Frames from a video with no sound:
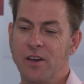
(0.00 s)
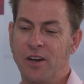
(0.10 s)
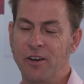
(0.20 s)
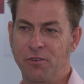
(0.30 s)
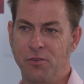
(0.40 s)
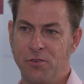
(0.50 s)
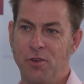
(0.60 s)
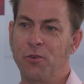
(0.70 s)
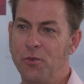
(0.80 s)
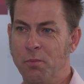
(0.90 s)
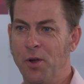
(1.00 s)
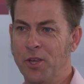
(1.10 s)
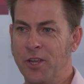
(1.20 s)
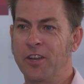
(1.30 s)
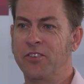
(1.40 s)
hydrogen is not just a
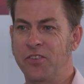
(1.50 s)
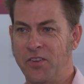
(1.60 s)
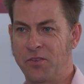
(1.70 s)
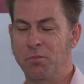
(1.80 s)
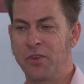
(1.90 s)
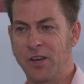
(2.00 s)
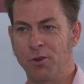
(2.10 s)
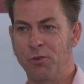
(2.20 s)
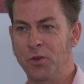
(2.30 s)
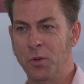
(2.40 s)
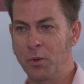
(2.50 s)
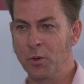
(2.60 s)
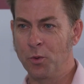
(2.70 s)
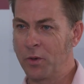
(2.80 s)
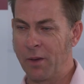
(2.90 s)
molecule, it's a system technology. We
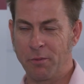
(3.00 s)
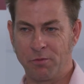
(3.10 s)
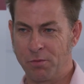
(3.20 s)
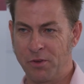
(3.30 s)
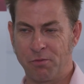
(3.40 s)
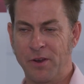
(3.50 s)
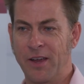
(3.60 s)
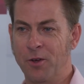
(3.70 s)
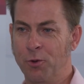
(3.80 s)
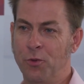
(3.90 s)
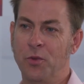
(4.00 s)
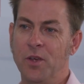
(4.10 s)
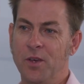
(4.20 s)
all came at it from different angles.